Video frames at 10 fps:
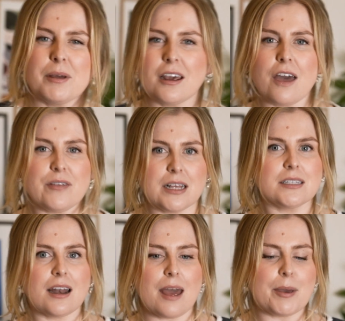gonna go for
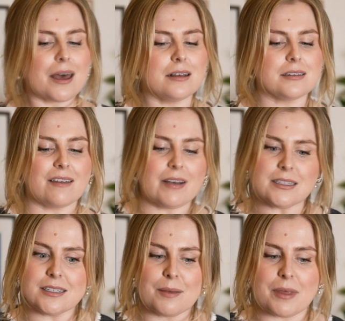this today because I
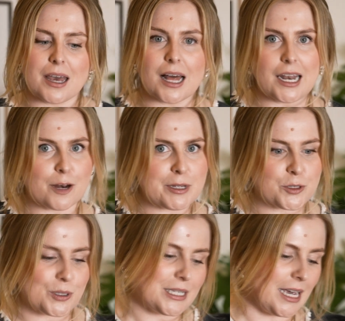fancy something a little bit
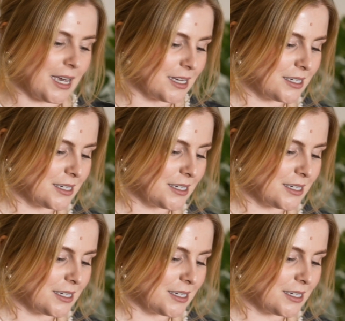saucy.